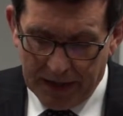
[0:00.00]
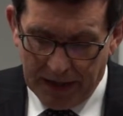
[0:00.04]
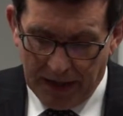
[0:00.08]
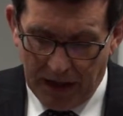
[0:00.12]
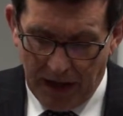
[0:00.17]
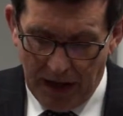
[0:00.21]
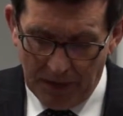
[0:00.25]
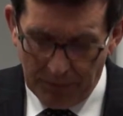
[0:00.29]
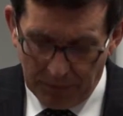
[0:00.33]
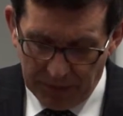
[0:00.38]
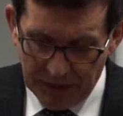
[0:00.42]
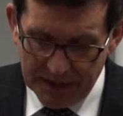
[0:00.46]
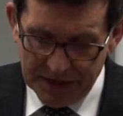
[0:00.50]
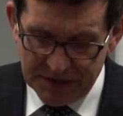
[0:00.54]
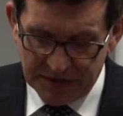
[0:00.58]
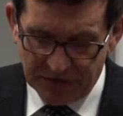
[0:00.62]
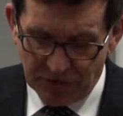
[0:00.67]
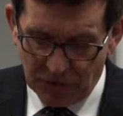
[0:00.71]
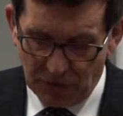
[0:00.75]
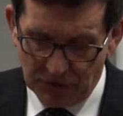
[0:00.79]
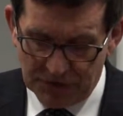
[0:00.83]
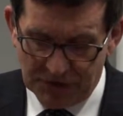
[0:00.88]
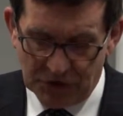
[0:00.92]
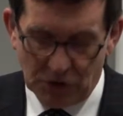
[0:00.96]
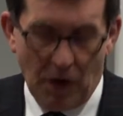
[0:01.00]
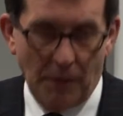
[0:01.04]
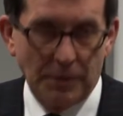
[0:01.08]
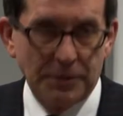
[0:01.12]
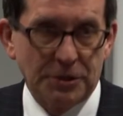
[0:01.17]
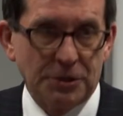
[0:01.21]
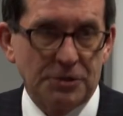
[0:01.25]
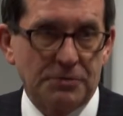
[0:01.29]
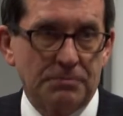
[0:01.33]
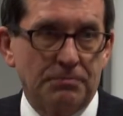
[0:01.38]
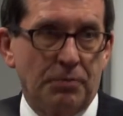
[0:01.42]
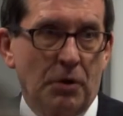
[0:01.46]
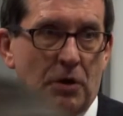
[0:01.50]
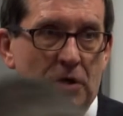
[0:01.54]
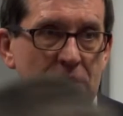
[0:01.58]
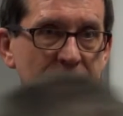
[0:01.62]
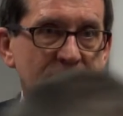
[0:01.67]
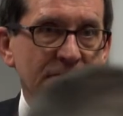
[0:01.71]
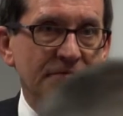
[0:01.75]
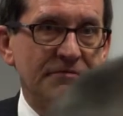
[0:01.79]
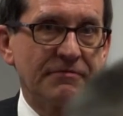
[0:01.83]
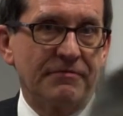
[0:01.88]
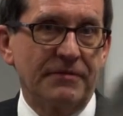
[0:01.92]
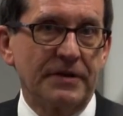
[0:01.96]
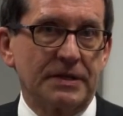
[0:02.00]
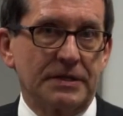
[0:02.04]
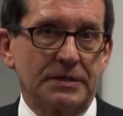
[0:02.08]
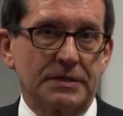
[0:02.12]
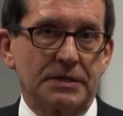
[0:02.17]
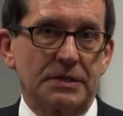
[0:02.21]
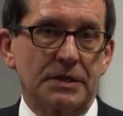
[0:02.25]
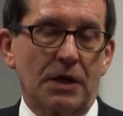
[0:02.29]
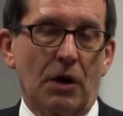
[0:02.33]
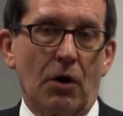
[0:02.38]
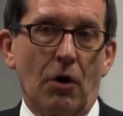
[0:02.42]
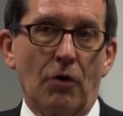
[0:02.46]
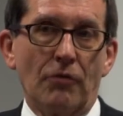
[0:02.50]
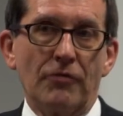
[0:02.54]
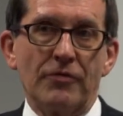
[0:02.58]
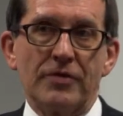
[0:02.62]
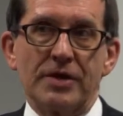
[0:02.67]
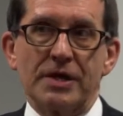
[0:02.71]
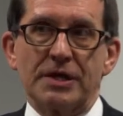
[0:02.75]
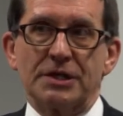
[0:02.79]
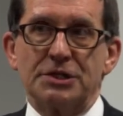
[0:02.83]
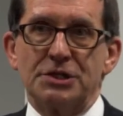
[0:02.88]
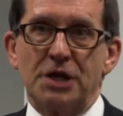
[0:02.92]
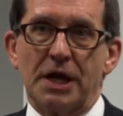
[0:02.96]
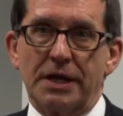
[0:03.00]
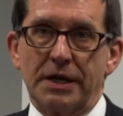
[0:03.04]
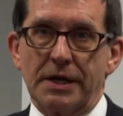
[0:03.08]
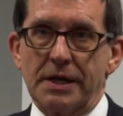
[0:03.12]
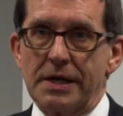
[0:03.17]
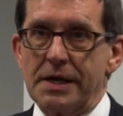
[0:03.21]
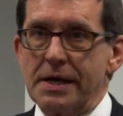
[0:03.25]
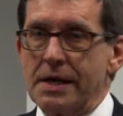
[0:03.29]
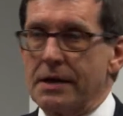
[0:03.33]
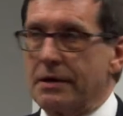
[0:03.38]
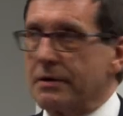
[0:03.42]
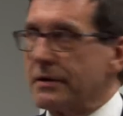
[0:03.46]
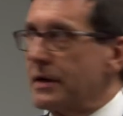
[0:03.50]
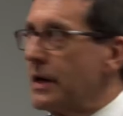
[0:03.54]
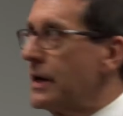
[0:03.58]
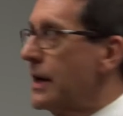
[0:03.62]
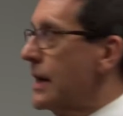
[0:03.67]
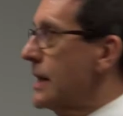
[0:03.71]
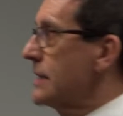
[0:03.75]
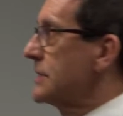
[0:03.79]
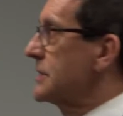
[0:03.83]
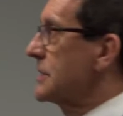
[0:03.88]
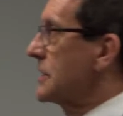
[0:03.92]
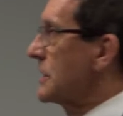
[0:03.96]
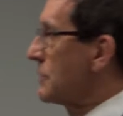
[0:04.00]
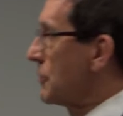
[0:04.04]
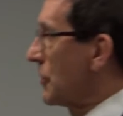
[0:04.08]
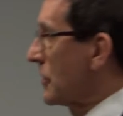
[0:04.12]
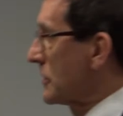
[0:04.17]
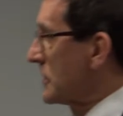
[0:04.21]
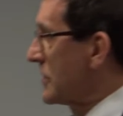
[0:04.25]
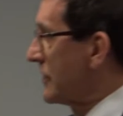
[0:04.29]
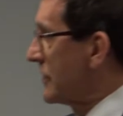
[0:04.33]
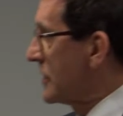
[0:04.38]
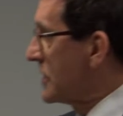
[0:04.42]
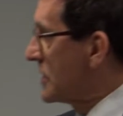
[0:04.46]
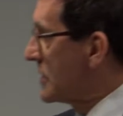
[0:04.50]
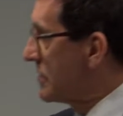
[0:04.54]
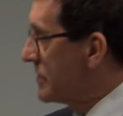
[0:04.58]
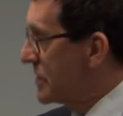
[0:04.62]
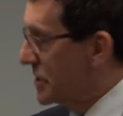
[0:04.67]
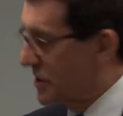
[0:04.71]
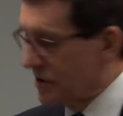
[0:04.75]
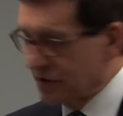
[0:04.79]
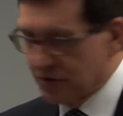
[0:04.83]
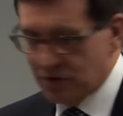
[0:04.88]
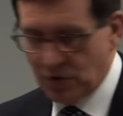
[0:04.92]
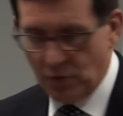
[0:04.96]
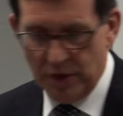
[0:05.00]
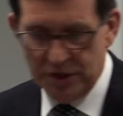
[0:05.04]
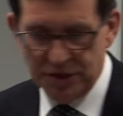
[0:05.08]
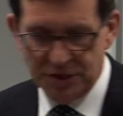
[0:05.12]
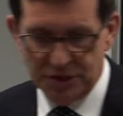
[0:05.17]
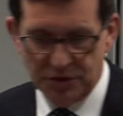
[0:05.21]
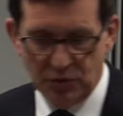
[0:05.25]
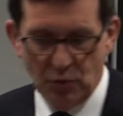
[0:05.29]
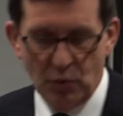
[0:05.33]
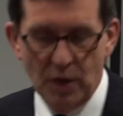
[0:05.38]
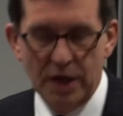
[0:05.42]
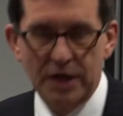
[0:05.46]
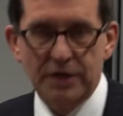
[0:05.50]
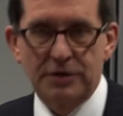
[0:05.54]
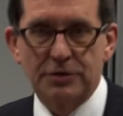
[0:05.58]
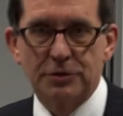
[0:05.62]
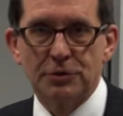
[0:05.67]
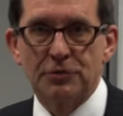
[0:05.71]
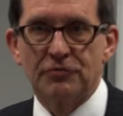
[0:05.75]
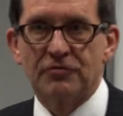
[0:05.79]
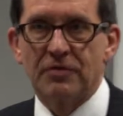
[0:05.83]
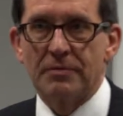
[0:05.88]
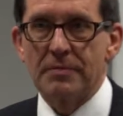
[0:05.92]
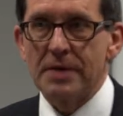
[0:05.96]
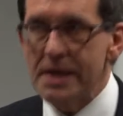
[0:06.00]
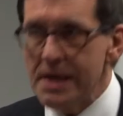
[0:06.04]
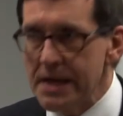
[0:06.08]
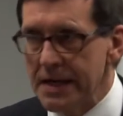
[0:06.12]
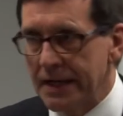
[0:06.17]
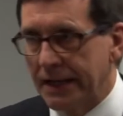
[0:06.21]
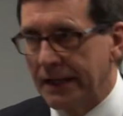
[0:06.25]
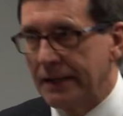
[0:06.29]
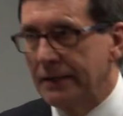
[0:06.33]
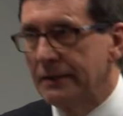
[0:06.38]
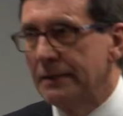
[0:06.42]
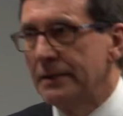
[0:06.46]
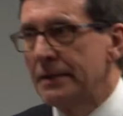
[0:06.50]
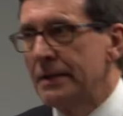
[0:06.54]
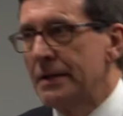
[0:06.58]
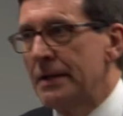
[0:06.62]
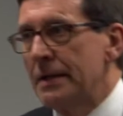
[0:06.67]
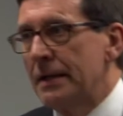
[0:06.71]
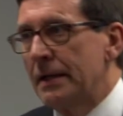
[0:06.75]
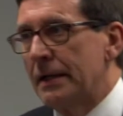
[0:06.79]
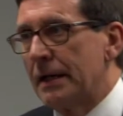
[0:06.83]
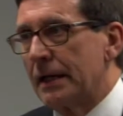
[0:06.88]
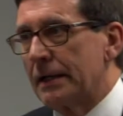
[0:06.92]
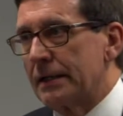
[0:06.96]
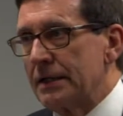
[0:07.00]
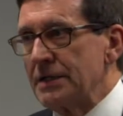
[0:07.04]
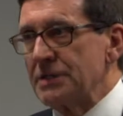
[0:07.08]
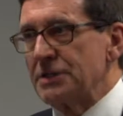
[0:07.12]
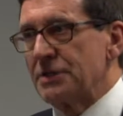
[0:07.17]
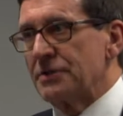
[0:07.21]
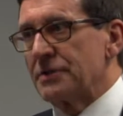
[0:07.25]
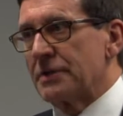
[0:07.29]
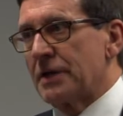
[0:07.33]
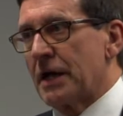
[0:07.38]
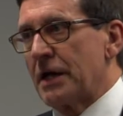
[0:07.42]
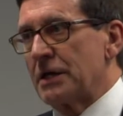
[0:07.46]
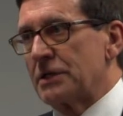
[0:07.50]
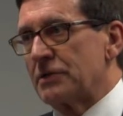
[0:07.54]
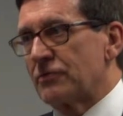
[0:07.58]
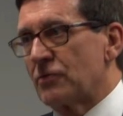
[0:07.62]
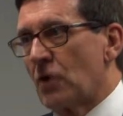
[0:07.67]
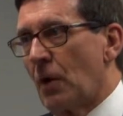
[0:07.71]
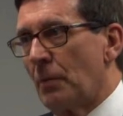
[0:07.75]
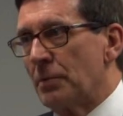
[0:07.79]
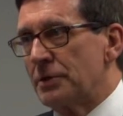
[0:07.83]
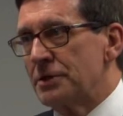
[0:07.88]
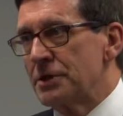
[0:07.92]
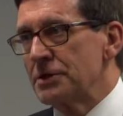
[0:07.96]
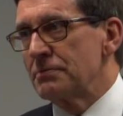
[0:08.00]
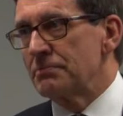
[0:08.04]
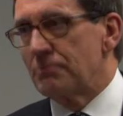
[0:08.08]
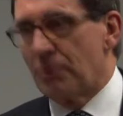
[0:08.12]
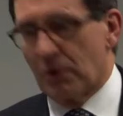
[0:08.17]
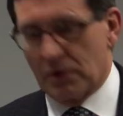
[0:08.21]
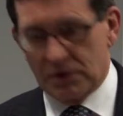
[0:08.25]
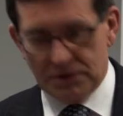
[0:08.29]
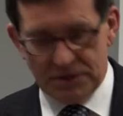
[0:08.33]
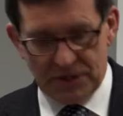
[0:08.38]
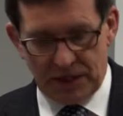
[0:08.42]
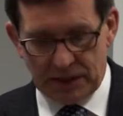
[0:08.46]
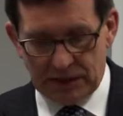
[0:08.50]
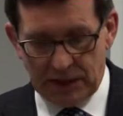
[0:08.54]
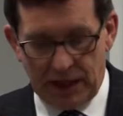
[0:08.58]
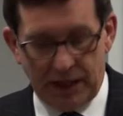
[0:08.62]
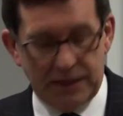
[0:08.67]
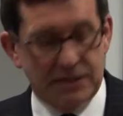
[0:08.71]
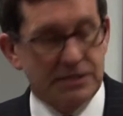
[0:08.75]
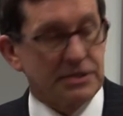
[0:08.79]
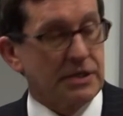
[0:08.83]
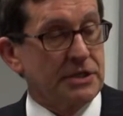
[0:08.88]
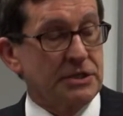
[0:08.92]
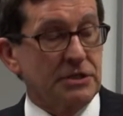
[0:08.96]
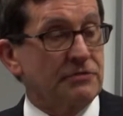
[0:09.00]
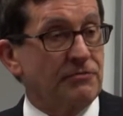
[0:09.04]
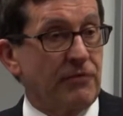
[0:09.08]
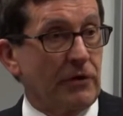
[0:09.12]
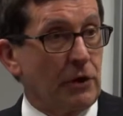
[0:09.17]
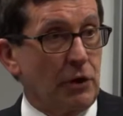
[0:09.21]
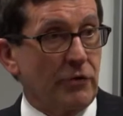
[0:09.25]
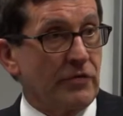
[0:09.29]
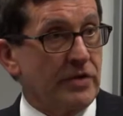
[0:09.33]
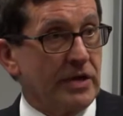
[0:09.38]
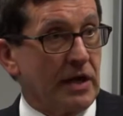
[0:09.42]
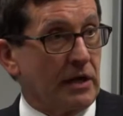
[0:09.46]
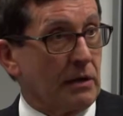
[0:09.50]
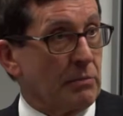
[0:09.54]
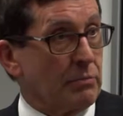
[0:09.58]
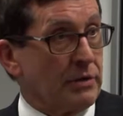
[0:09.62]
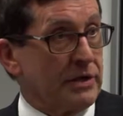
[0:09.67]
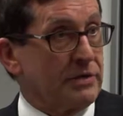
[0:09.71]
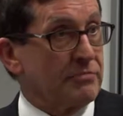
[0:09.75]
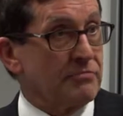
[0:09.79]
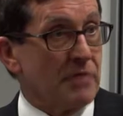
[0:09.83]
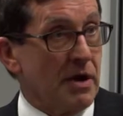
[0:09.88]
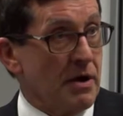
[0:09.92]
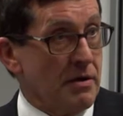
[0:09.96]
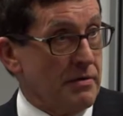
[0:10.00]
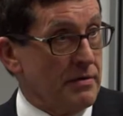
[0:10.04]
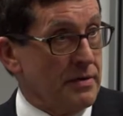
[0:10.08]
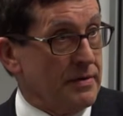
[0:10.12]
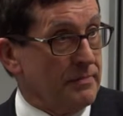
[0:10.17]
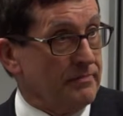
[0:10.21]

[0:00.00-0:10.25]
I'm pleased, of course, the competition policy figures on the agenda here, and in answer to the Productivity Commission's question, where to from here, at least in the case of competition policy, I'd like to say just follow the yellow brick road.